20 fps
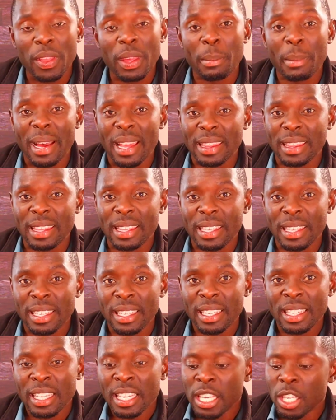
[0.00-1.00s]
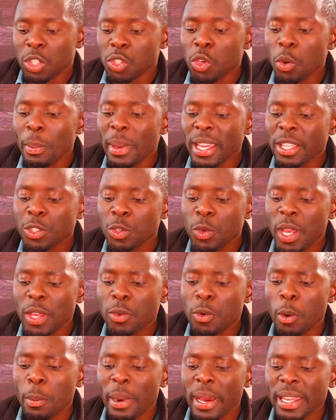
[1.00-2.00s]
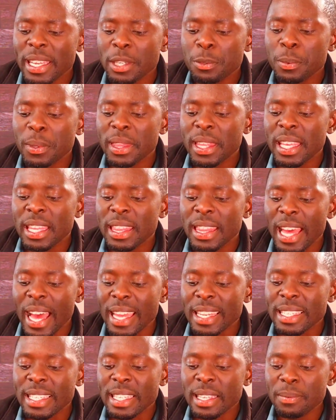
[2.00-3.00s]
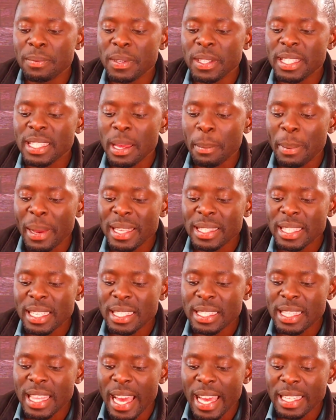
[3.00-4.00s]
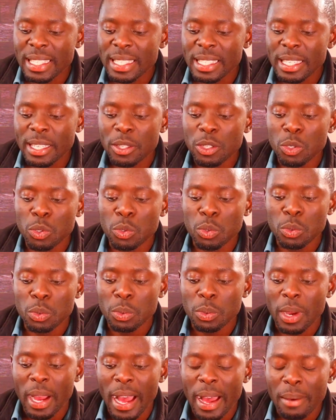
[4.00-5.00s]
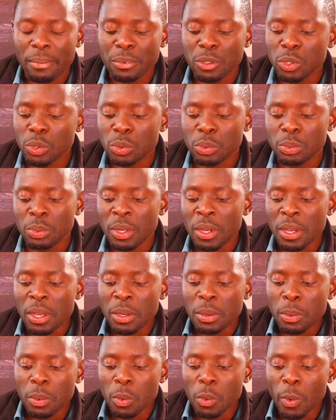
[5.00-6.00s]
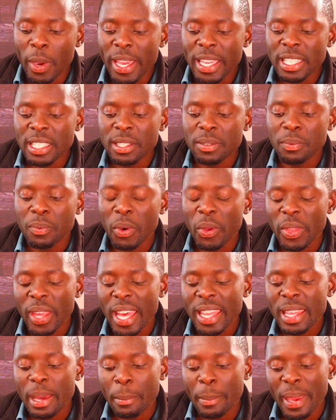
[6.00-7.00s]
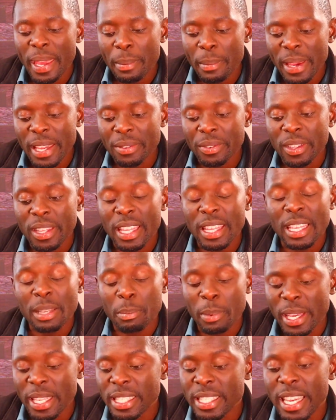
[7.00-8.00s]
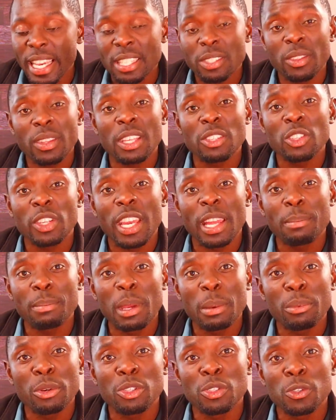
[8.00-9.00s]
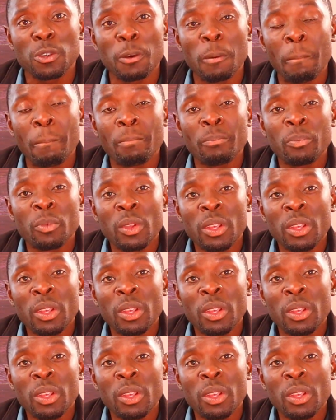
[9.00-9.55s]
the month. So make sure you operate within that. If it surpasses that, you have to wait for the other payment, for the other paycheck, so that you can be able to